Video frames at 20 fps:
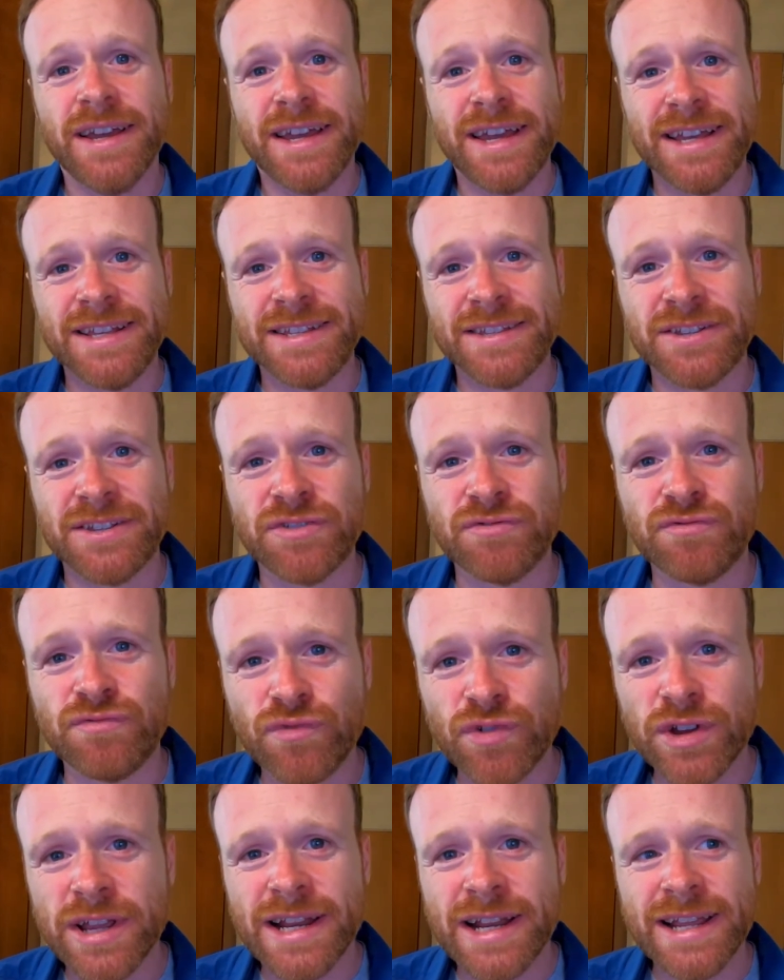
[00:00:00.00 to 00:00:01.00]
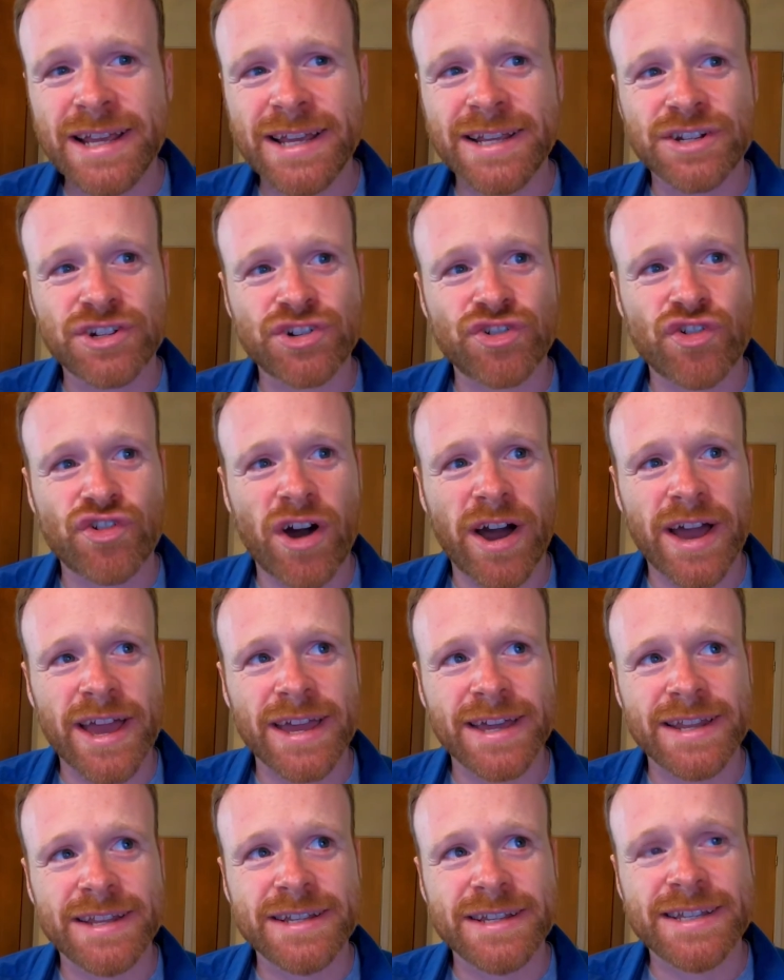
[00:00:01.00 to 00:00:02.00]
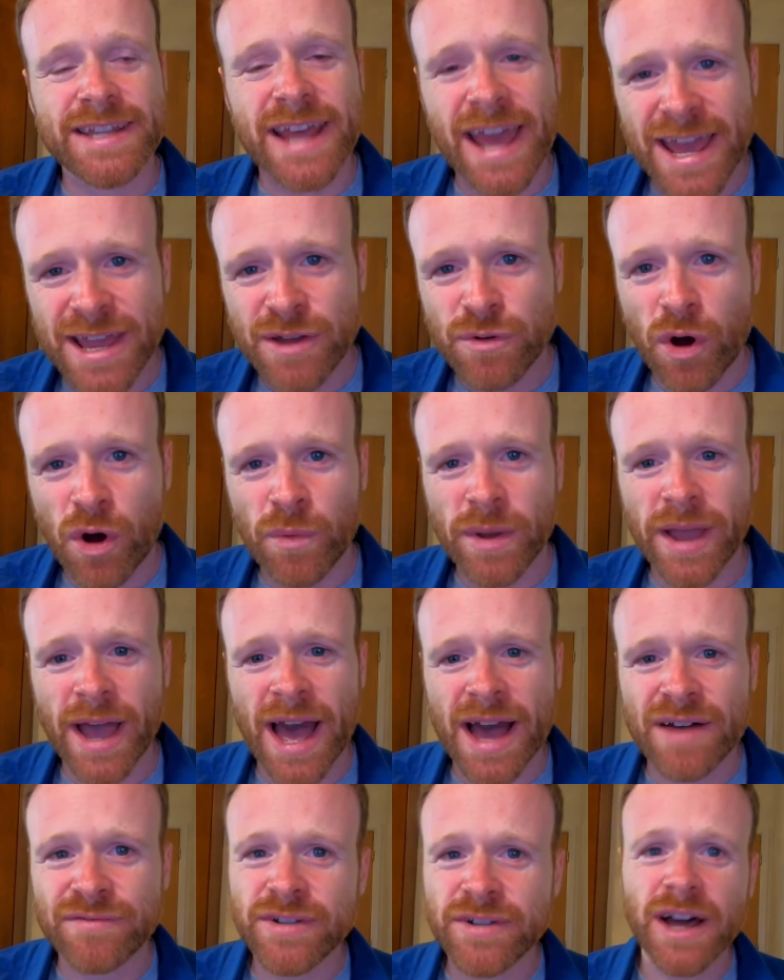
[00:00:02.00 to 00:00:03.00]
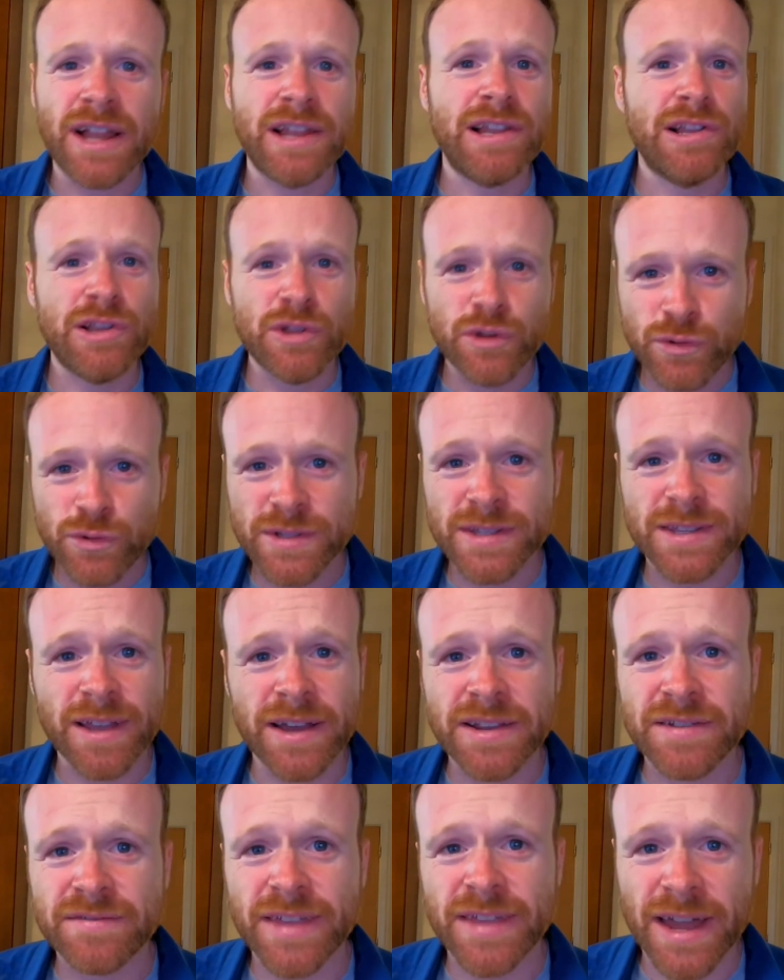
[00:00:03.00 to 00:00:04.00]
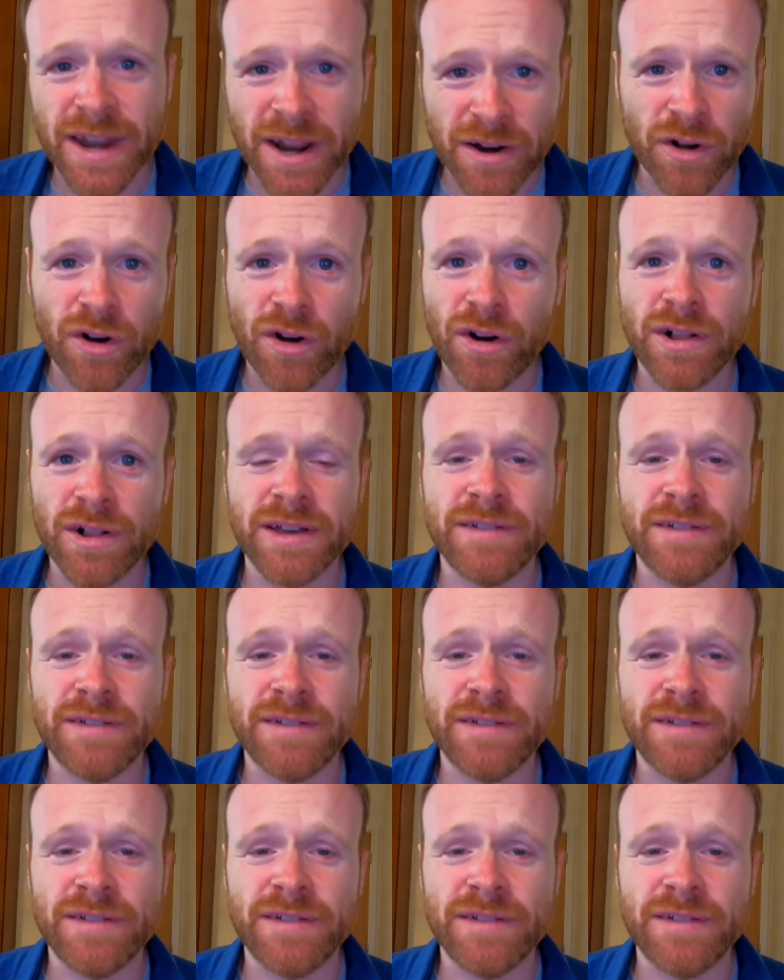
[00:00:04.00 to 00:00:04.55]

is to really try and take what we have, not lose sight of that at all.